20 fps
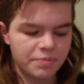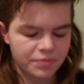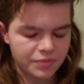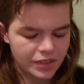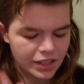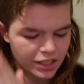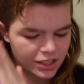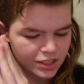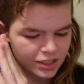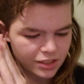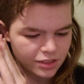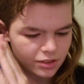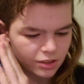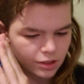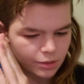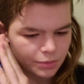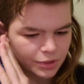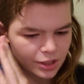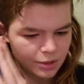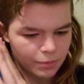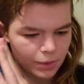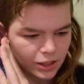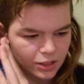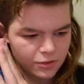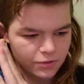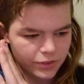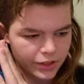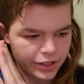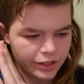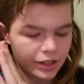This is going to be your best
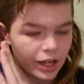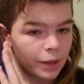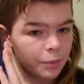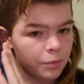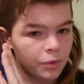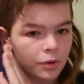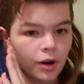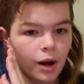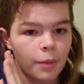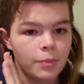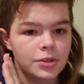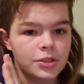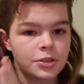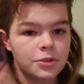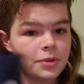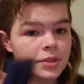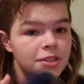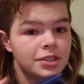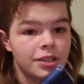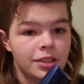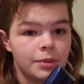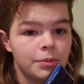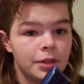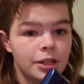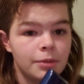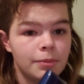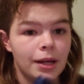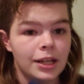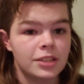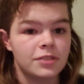friend. I promise you it's going to be
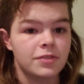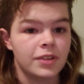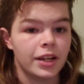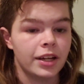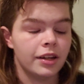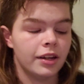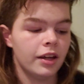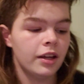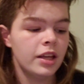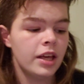your best friend.